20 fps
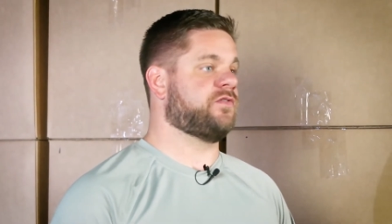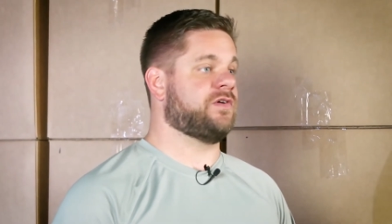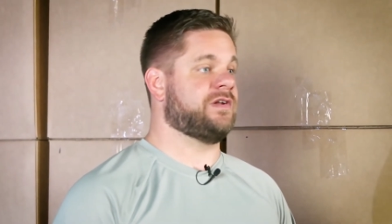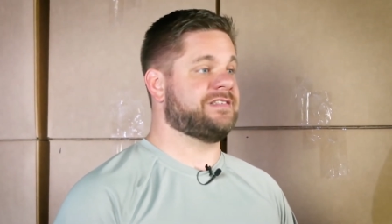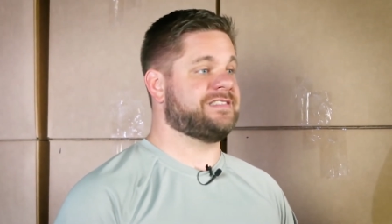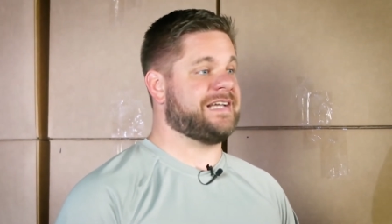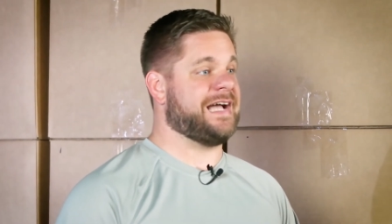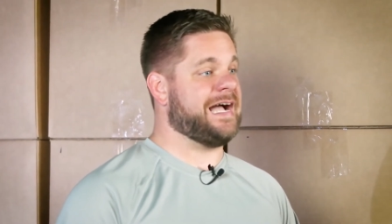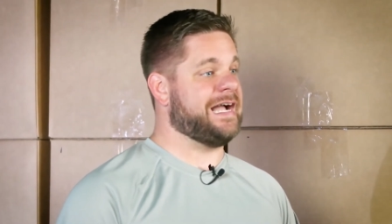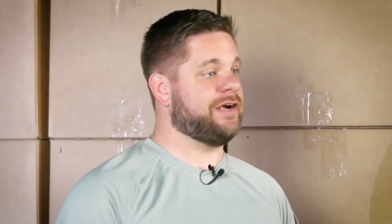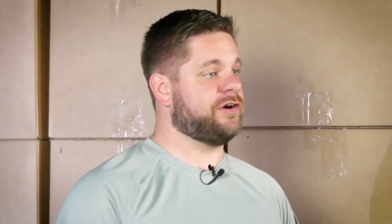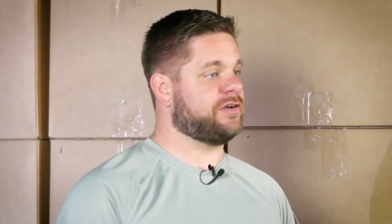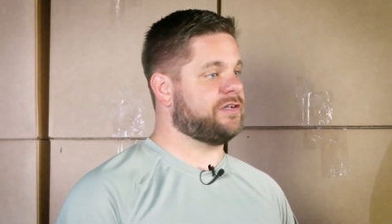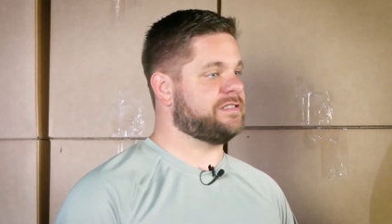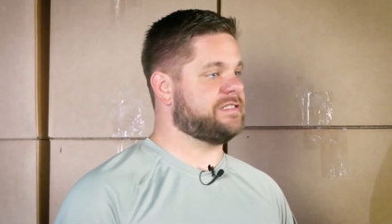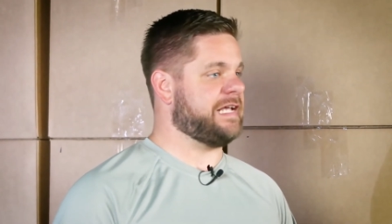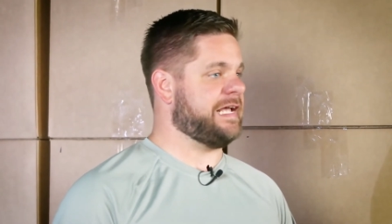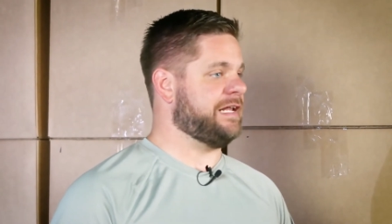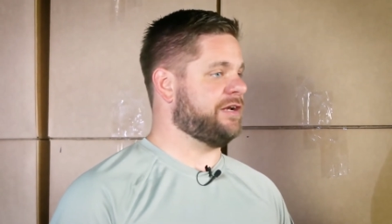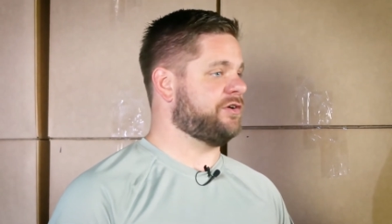For an entire
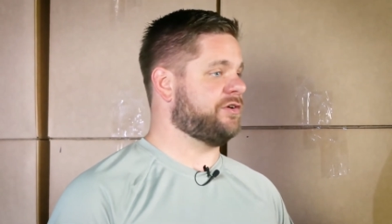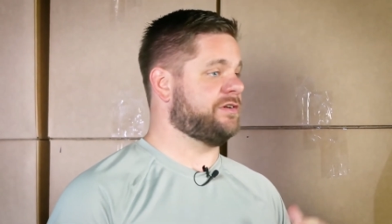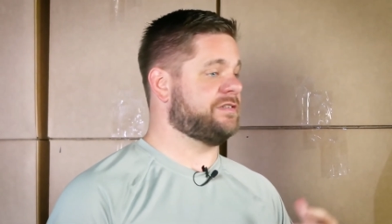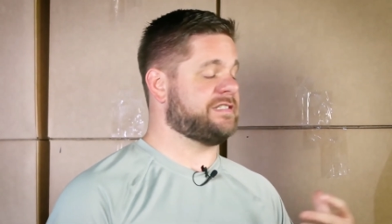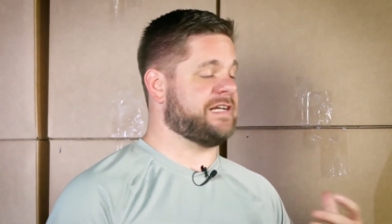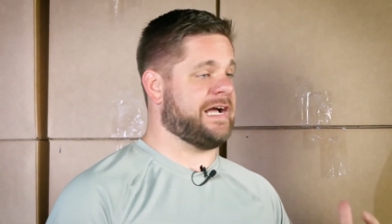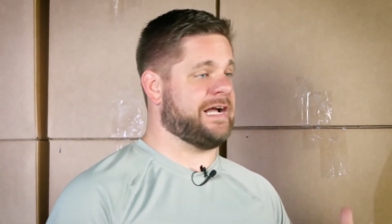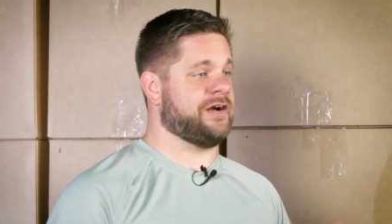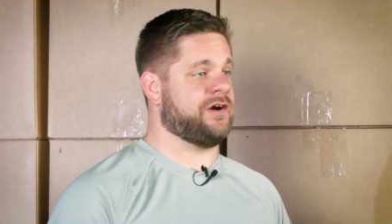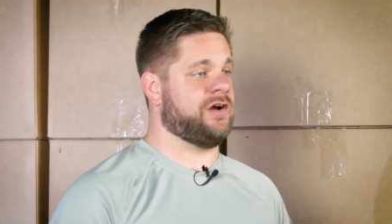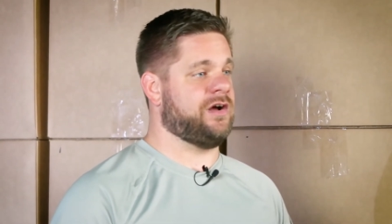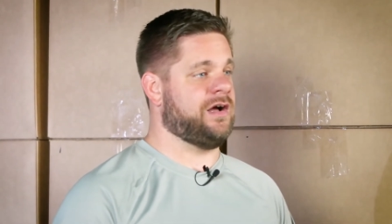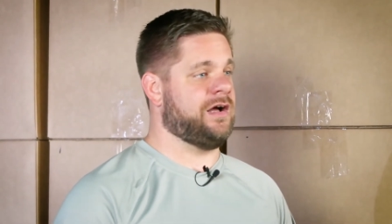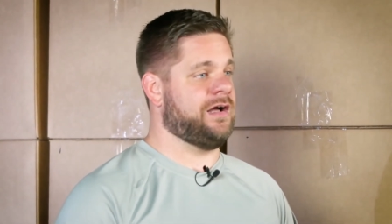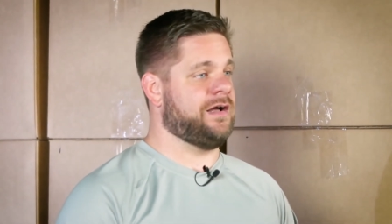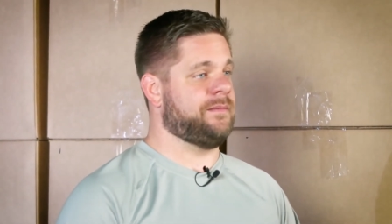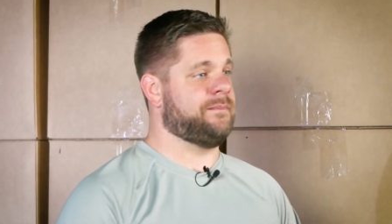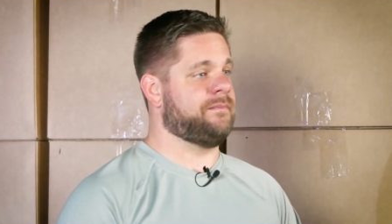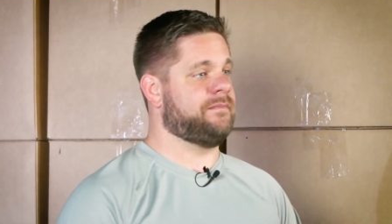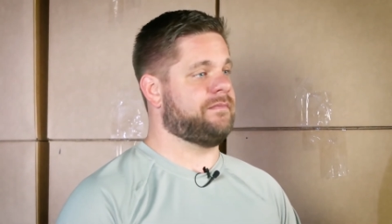container, or entire
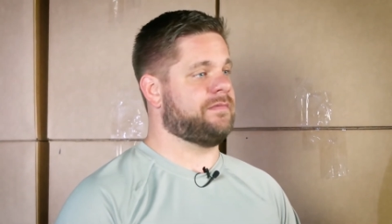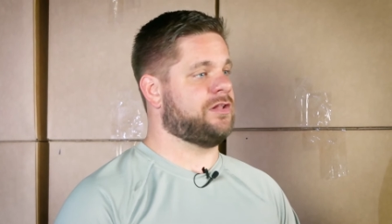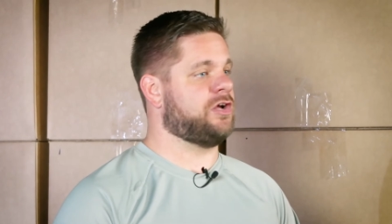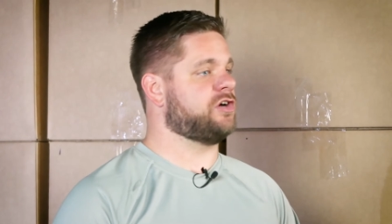um,